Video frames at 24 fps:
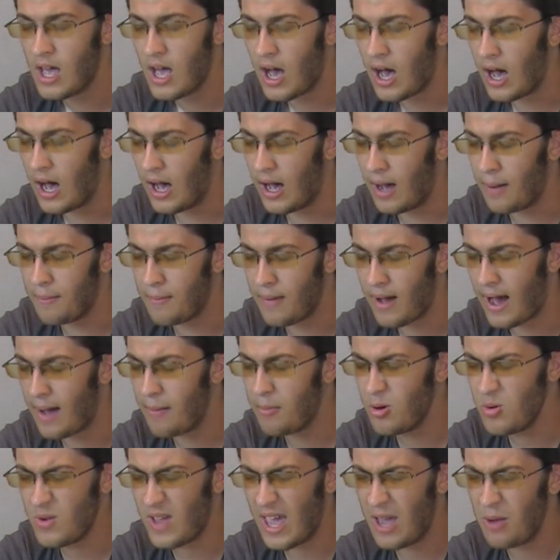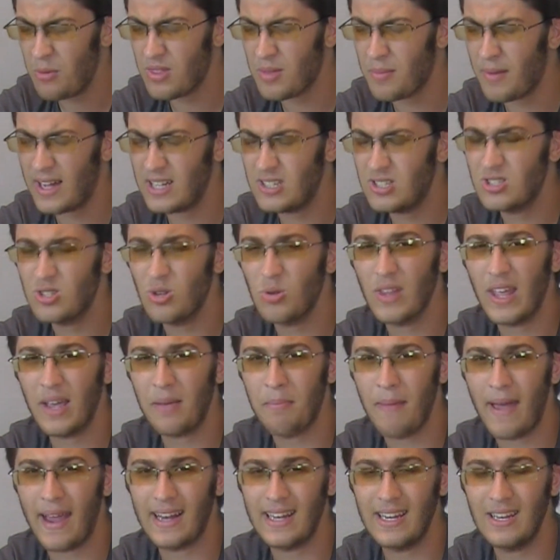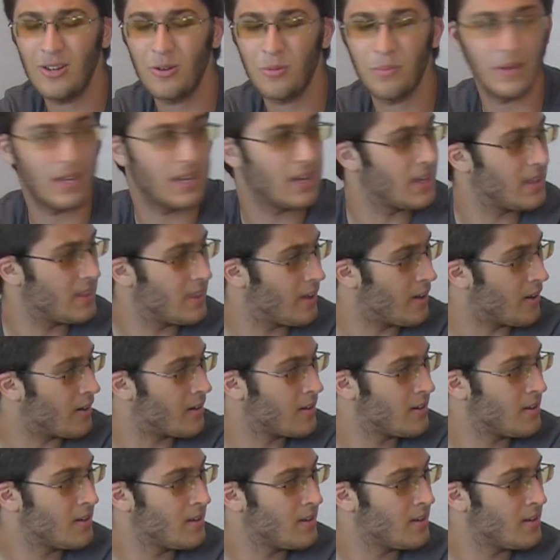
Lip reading: I'm okay with him. I just don't like Magneto being in there.